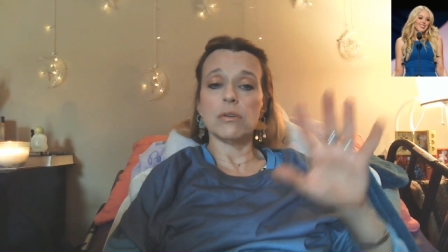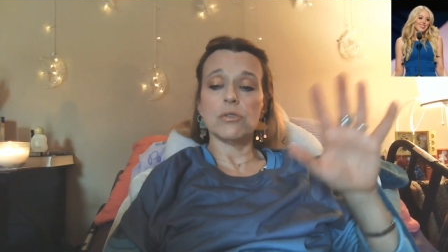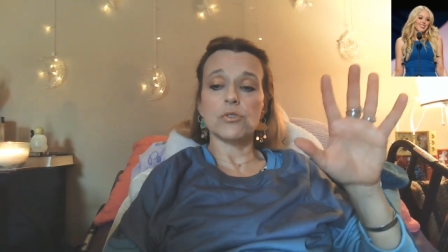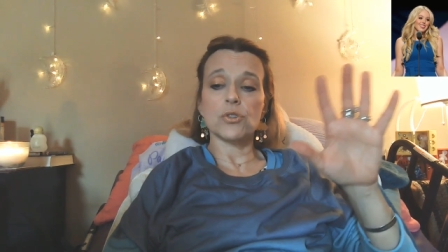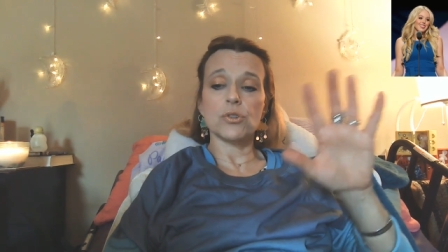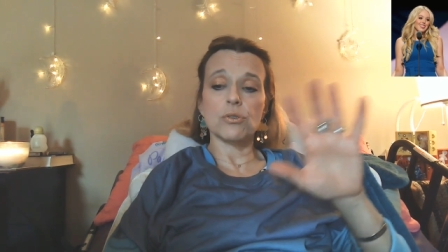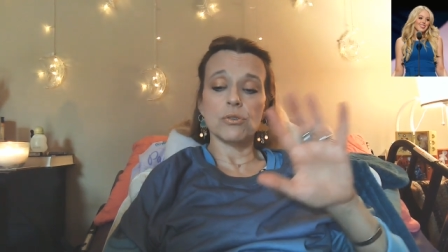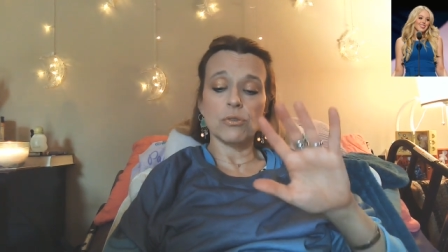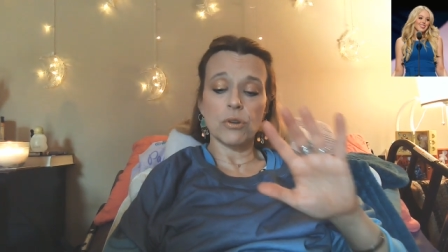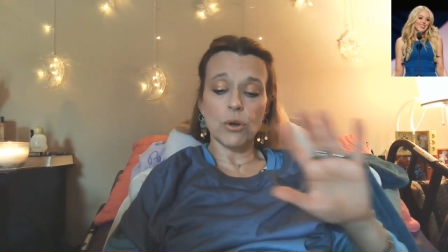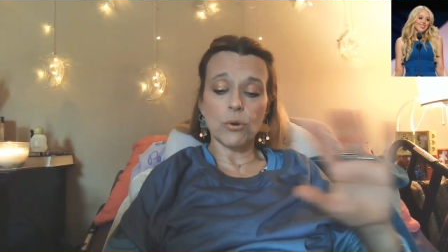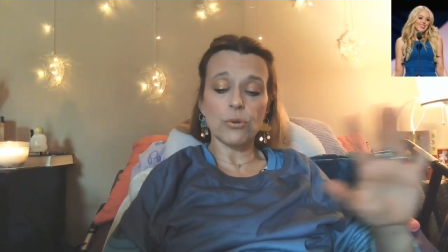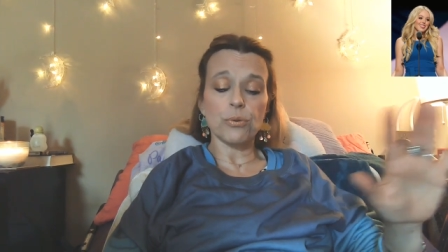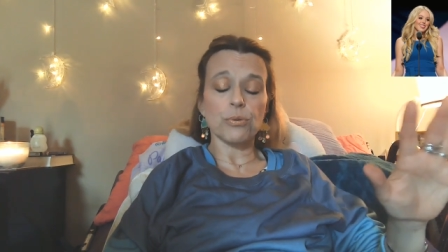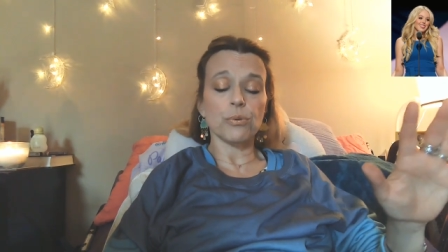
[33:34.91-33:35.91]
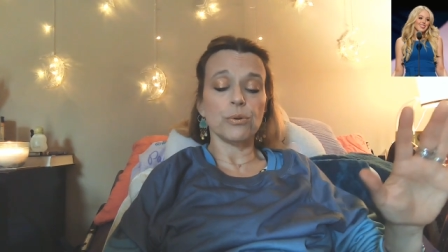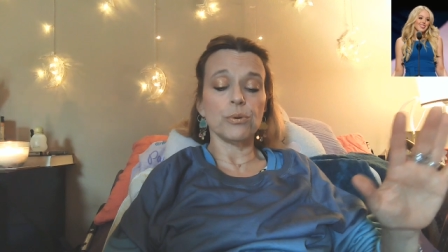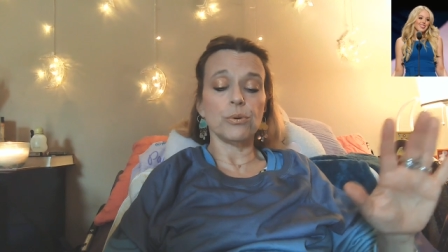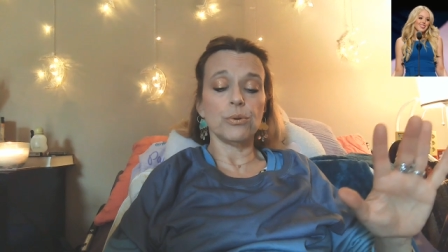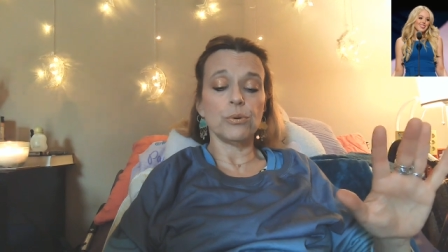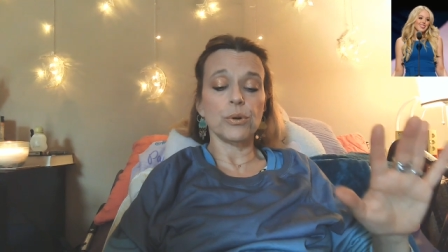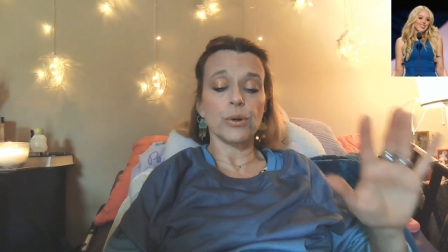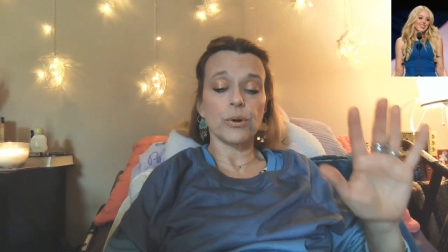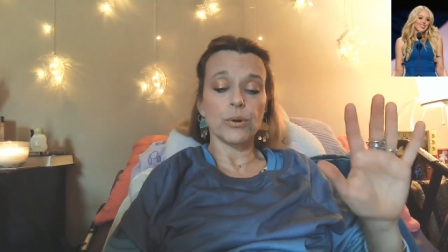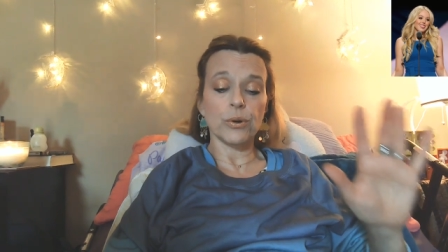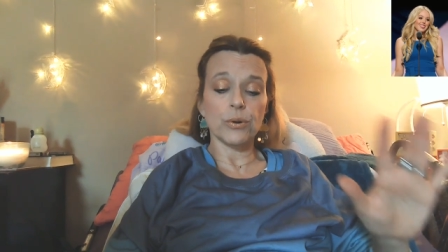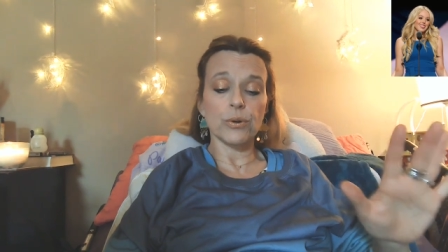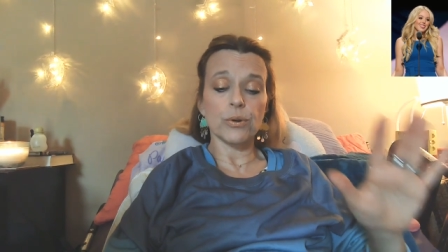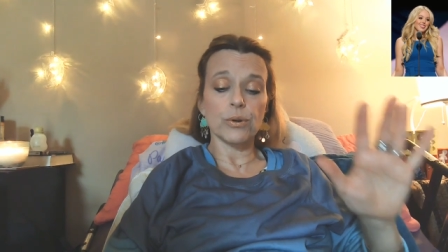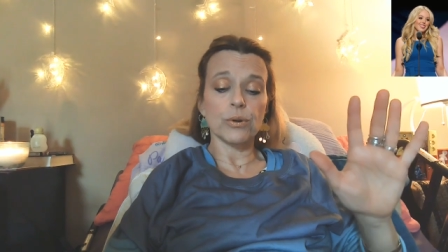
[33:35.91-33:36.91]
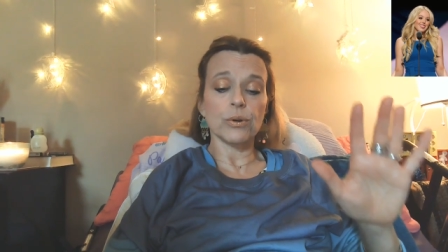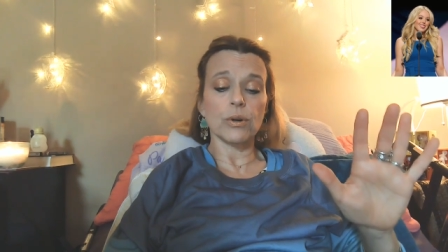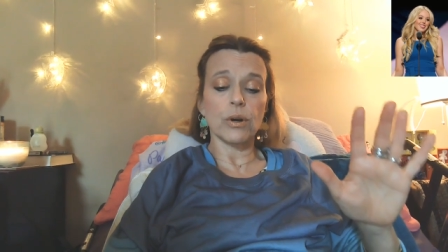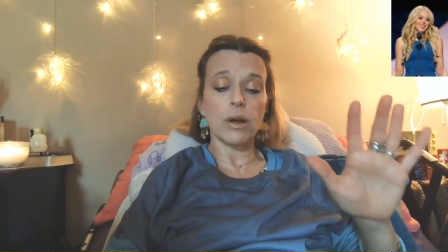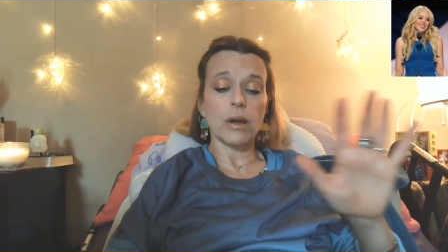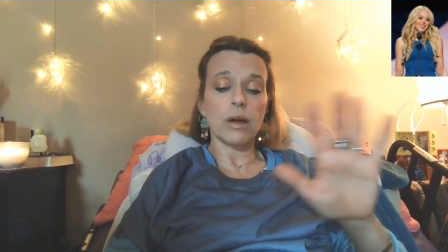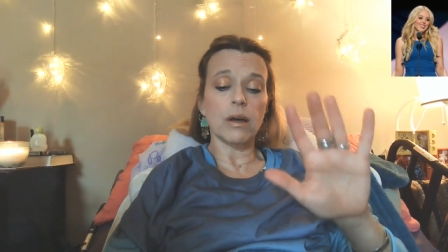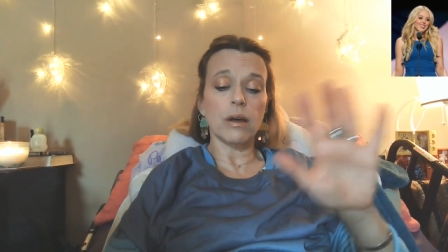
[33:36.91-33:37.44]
go through her uh,